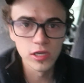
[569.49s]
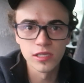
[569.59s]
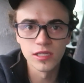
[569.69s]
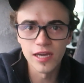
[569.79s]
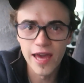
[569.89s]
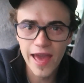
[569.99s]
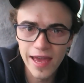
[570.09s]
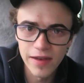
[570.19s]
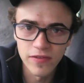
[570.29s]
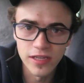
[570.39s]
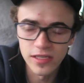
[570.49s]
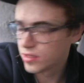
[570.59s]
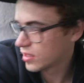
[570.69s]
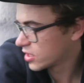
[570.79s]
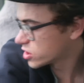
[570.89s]
because it's going to add for
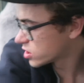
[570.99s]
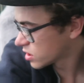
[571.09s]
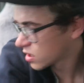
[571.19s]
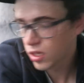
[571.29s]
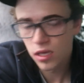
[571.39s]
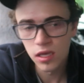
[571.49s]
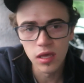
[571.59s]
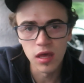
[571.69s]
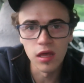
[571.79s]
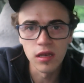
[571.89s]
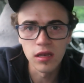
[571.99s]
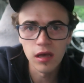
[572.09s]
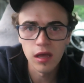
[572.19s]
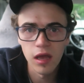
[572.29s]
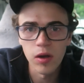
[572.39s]
installation and
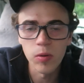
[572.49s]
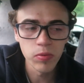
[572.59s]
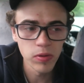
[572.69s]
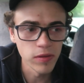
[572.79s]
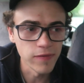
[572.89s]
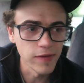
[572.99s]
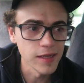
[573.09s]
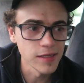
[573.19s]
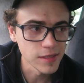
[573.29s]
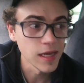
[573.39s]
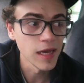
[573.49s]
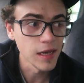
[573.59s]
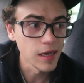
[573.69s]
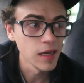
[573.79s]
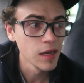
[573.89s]
uh, help the van
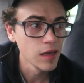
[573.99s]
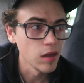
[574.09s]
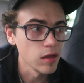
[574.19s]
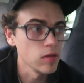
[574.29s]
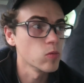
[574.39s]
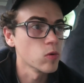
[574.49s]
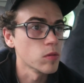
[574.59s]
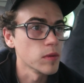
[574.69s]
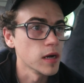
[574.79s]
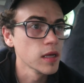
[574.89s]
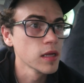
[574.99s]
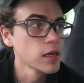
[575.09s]
stay a lot warmer